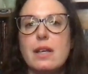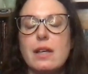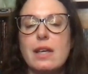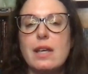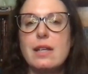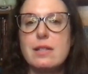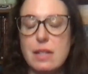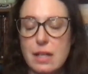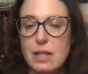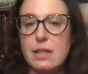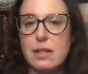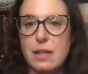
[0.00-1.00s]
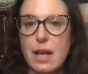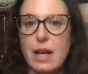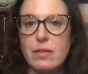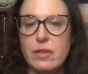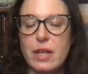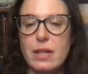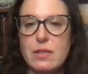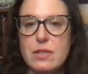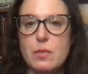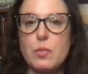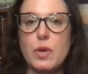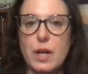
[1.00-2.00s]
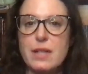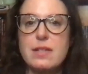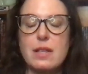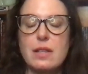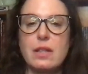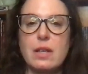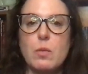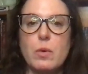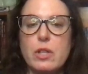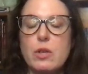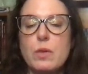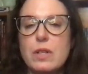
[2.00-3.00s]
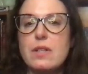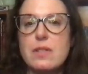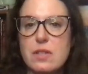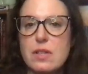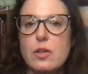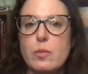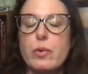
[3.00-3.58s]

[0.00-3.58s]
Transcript: he did have a surprisingly what you would consider